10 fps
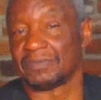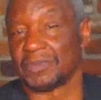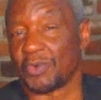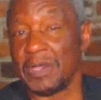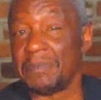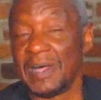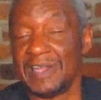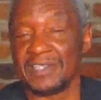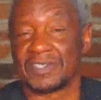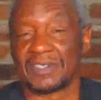3
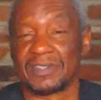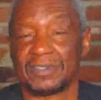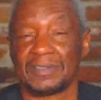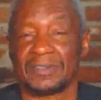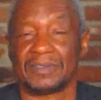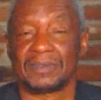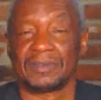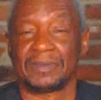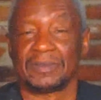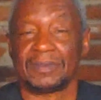months.
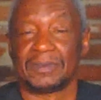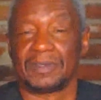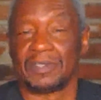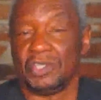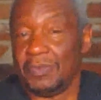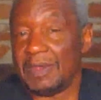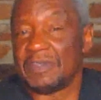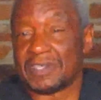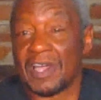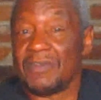You may have
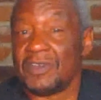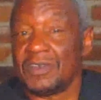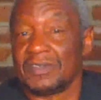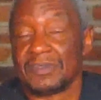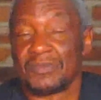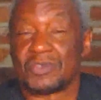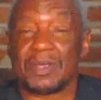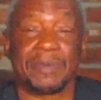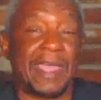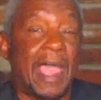discovered
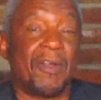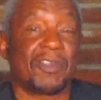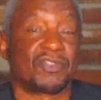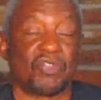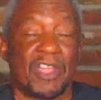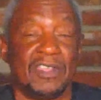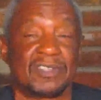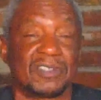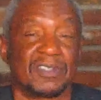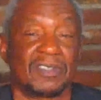some character traits